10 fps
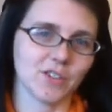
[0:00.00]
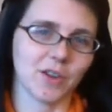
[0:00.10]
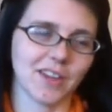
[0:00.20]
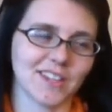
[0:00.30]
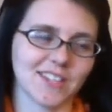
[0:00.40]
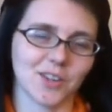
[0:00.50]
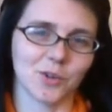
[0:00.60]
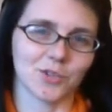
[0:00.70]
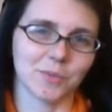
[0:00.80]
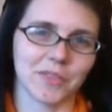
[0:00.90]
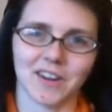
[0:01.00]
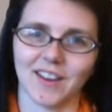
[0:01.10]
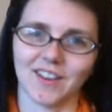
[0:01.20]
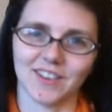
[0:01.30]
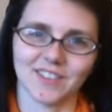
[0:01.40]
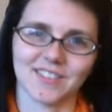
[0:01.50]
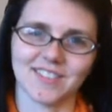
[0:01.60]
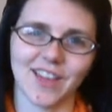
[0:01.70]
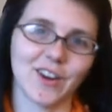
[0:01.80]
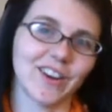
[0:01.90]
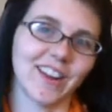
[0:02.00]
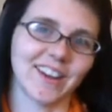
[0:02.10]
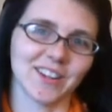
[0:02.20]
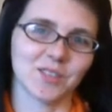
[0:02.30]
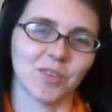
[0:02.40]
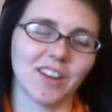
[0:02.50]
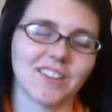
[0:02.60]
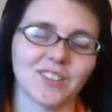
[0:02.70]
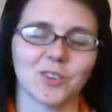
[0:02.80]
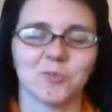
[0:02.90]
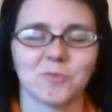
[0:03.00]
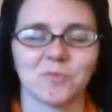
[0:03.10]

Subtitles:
So I get to go spend the night on Saturday night next week. So,